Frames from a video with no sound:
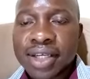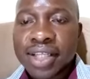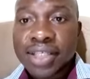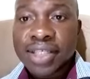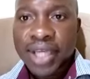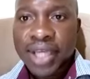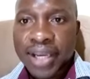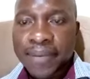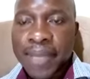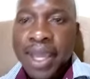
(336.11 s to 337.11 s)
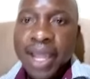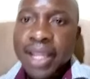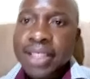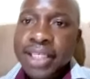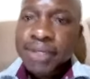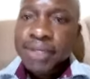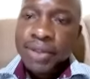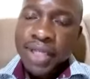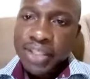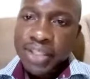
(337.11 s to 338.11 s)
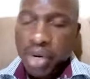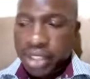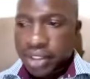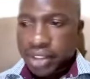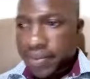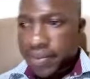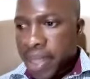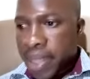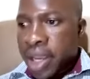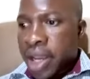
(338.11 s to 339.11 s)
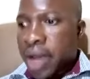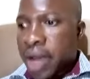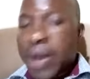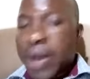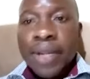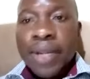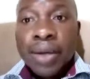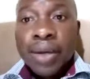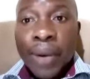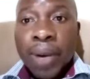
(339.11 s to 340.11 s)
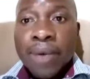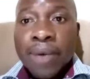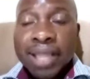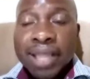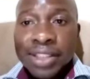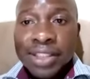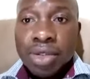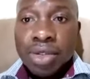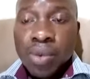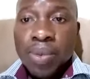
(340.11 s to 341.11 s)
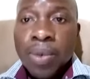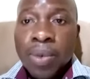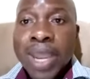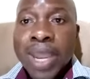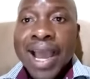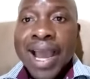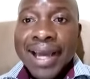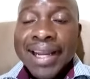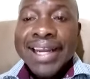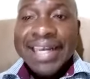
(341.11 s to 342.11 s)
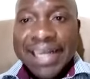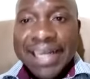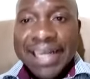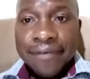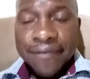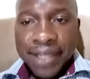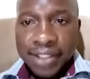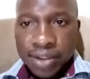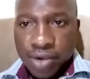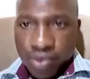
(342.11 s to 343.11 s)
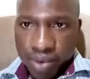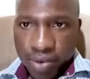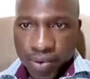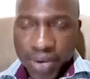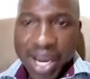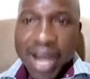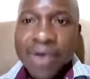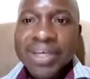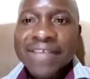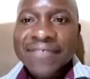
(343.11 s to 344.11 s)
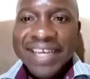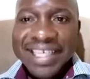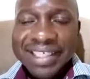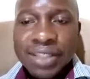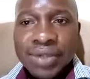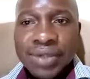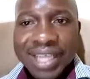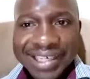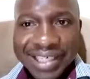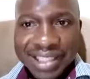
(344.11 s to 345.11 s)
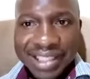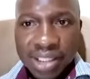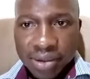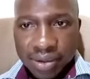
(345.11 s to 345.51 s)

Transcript: That's okay. And that takes me to the next point. When we are in this group, we are a dry fast group. We are not affiliated to any religion.